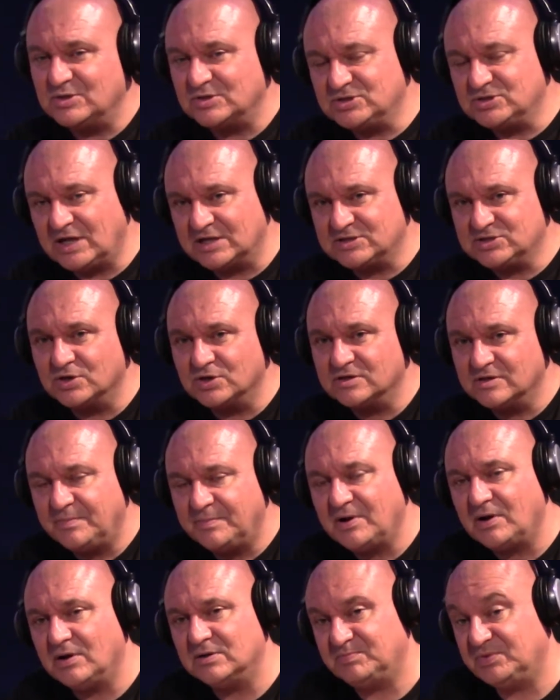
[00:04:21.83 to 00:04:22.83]
I took the
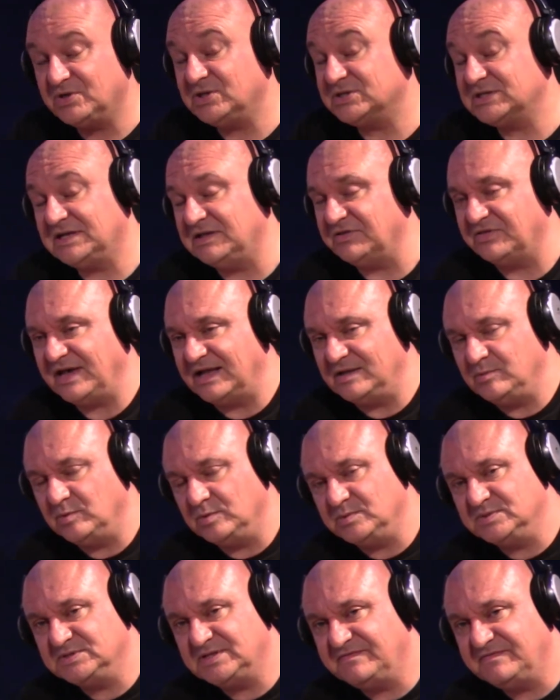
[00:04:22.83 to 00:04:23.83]
part because I didn't think anyone
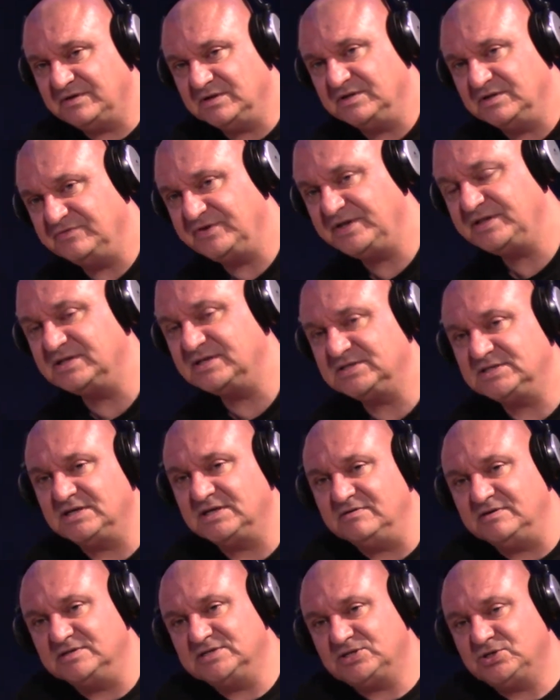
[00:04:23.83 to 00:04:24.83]
was ever going to read this
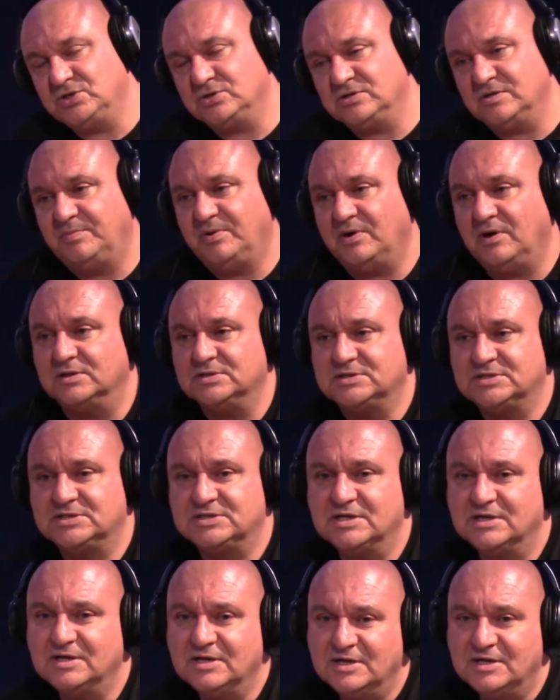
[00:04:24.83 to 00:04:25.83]
series. I took the parts
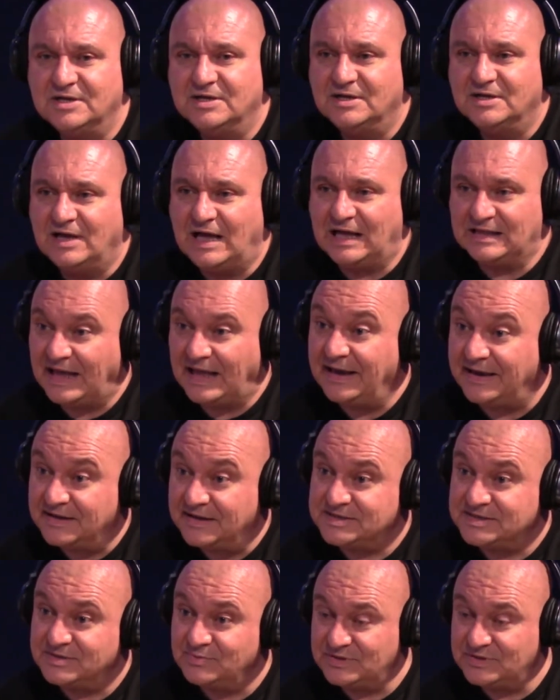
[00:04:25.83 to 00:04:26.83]
I
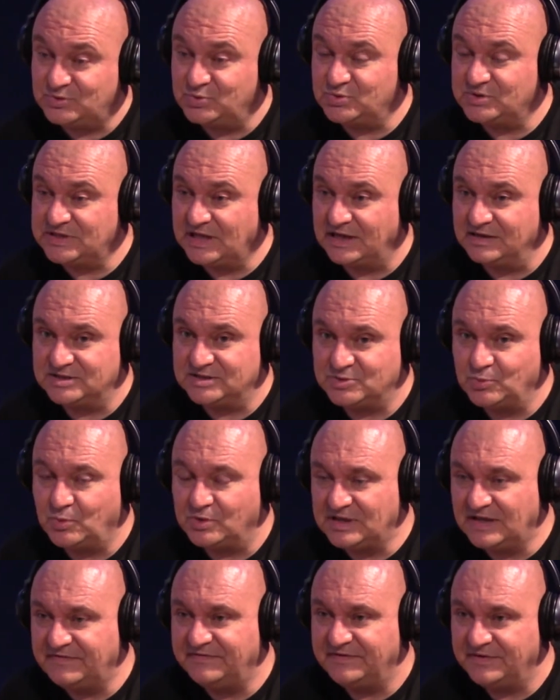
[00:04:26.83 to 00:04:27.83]
liked, which was like
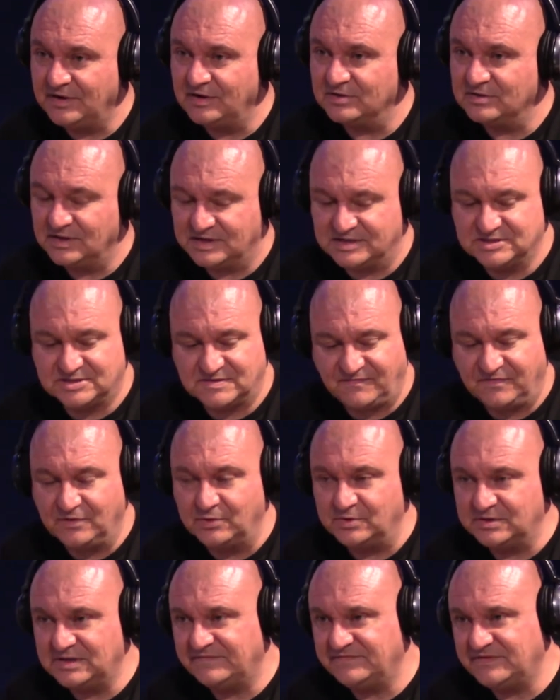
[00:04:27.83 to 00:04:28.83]
someone living on, because
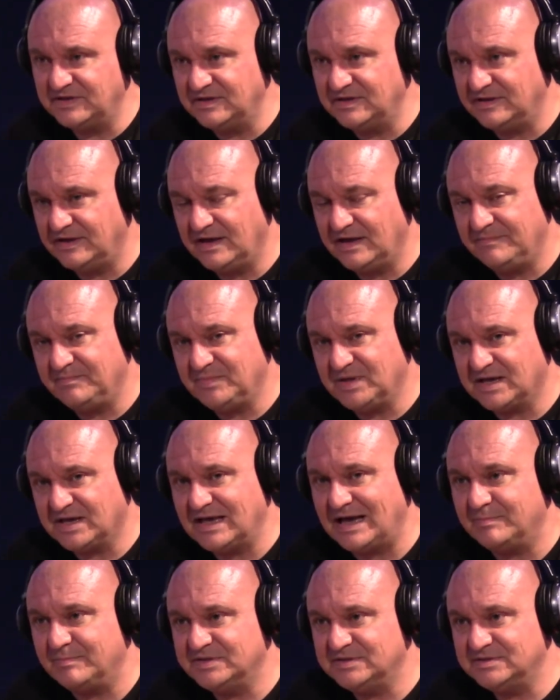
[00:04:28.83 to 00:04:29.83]
Fluke lived in a
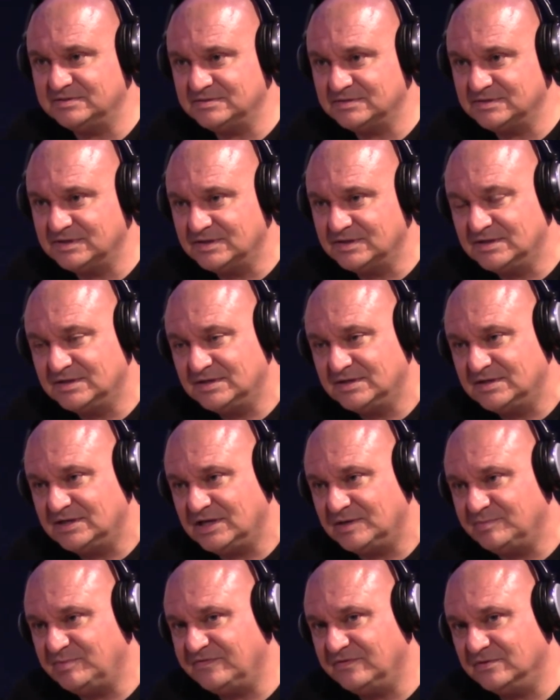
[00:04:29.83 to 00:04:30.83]
cabin
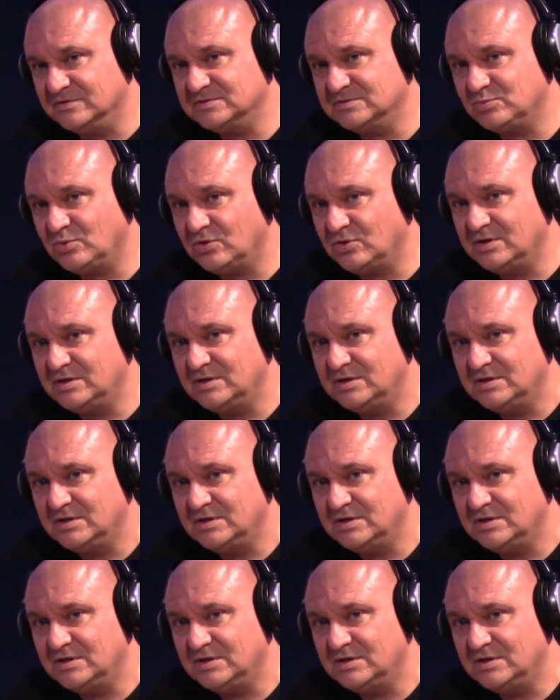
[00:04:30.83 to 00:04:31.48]
above Ullswater.